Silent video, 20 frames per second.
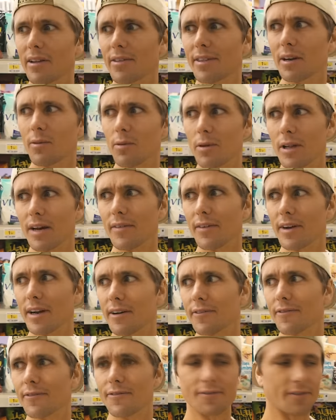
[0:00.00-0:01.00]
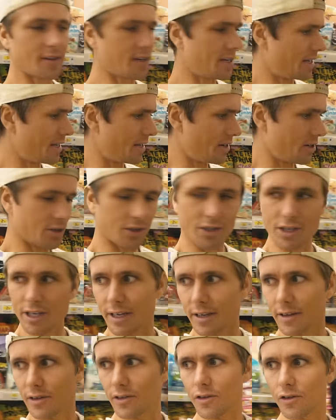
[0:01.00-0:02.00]
I don't think we'll have enough
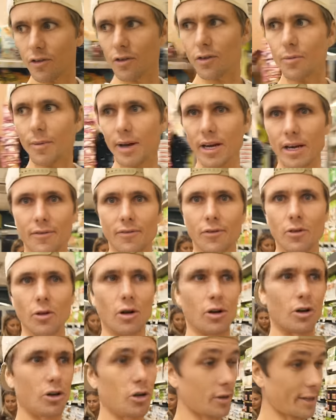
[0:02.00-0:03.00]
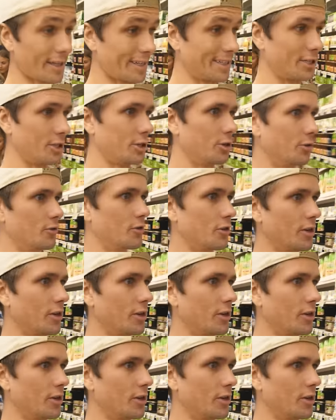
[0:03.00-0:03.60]
energy to make a full-on cooking show